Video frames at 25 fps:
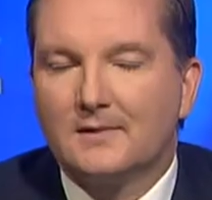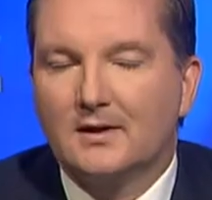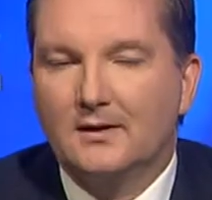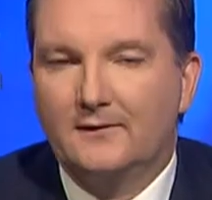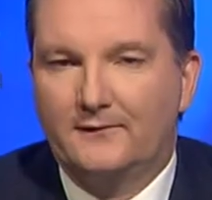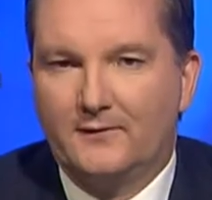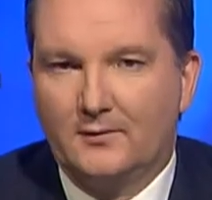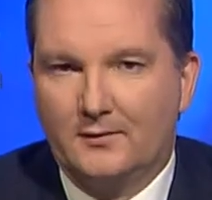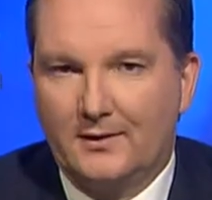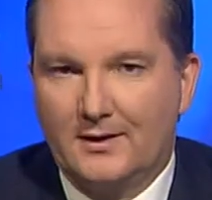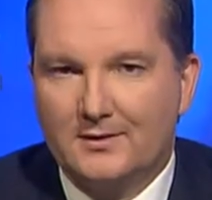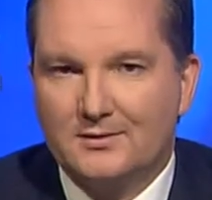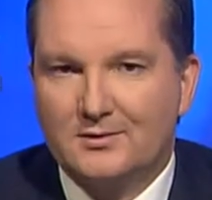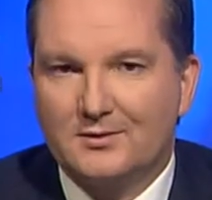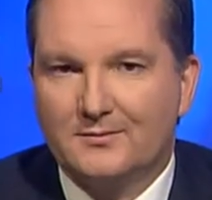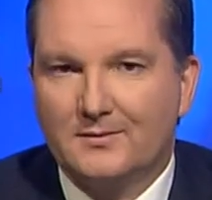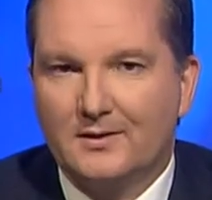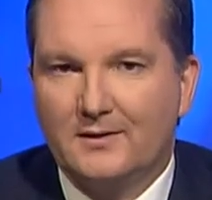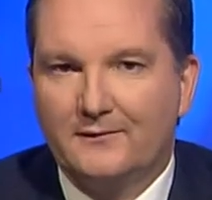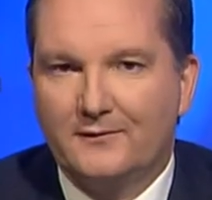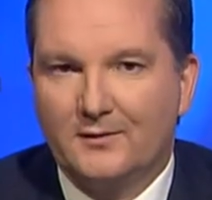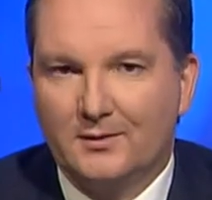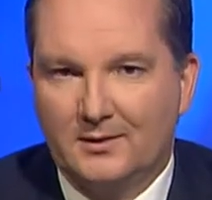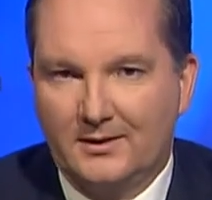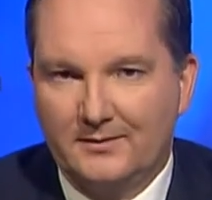If
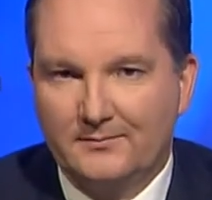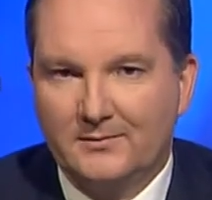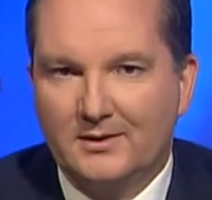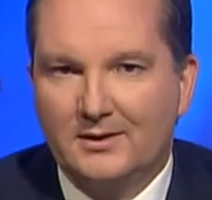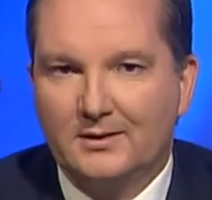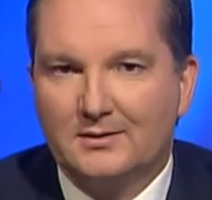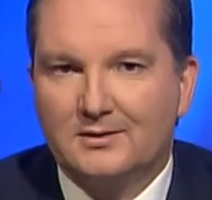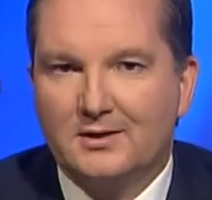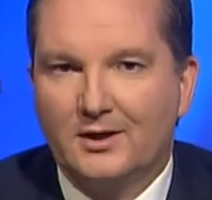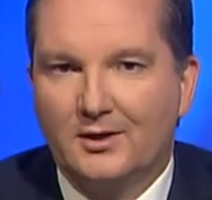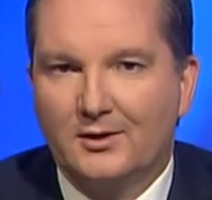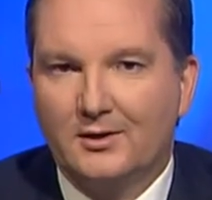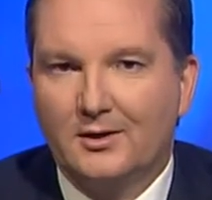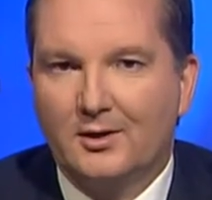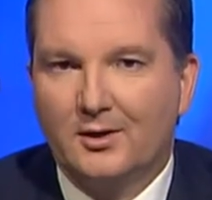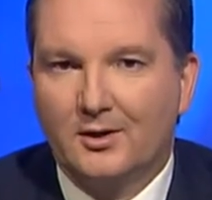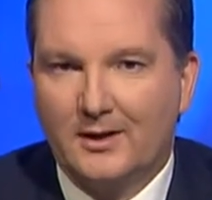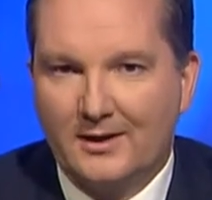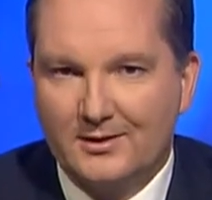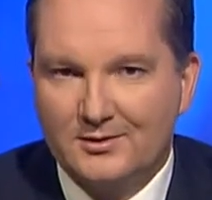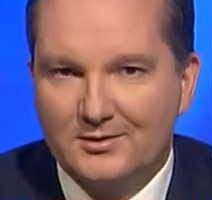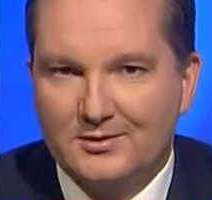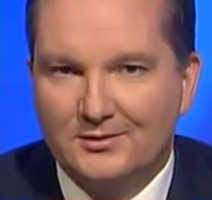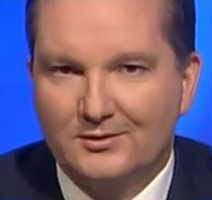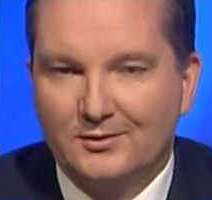you let me, Tony,
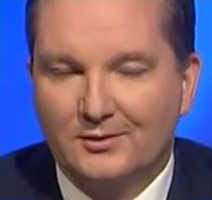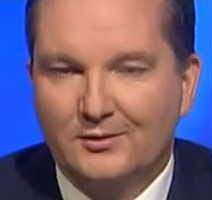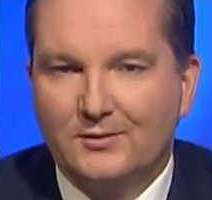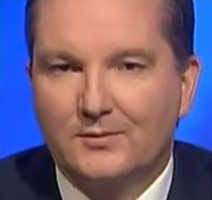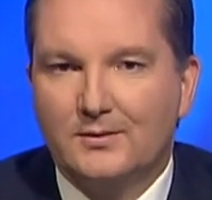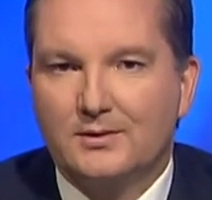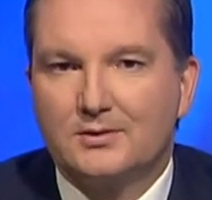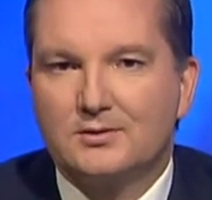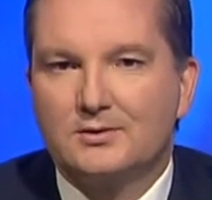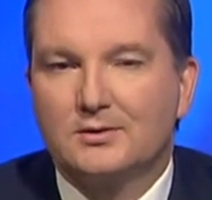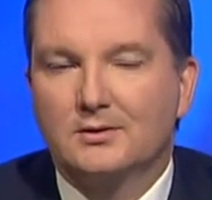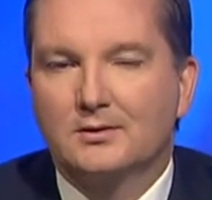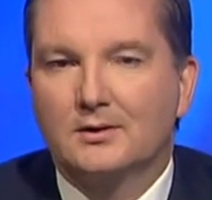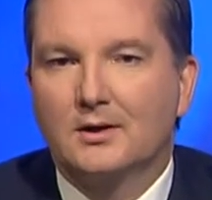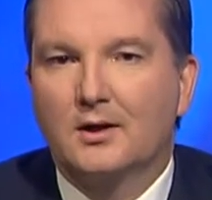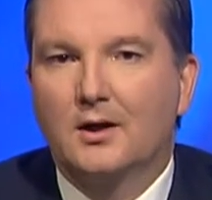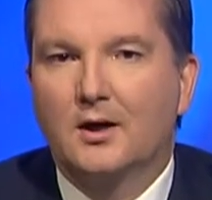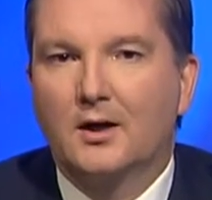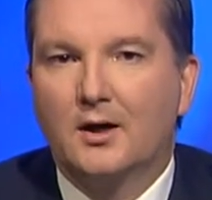I'll answer your question.